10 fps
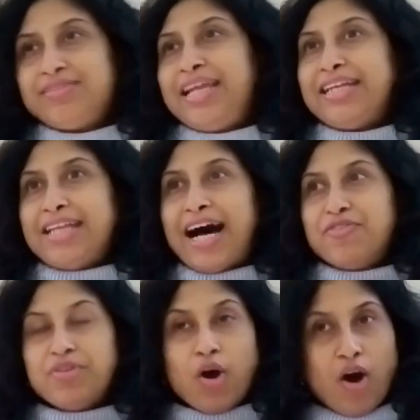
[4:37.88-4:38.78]
like
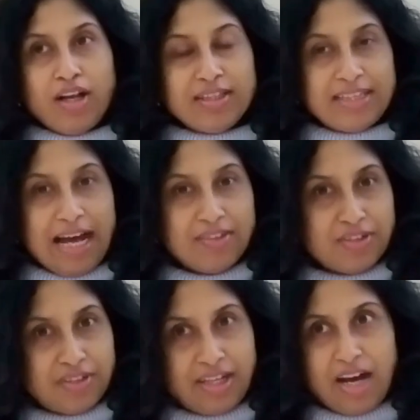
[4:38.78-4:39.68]
that, we all
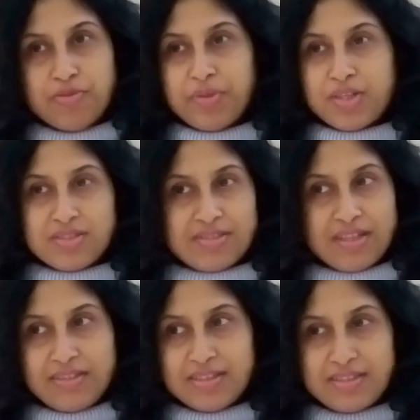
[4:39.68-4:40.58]
gather around because
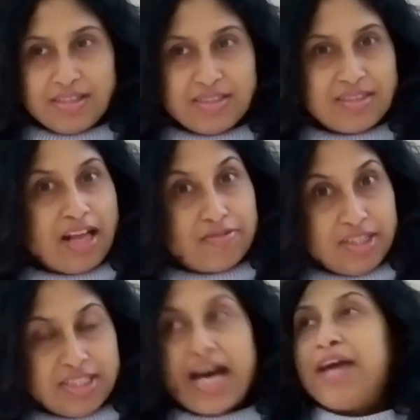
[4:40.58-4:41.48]
this is
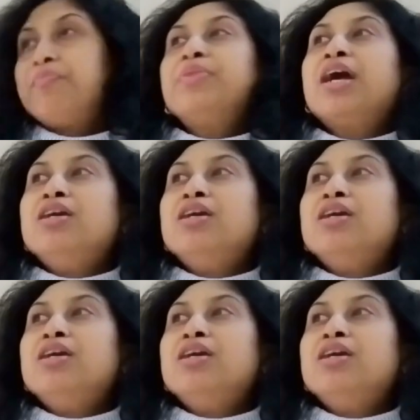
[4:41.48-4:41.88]
lovely time.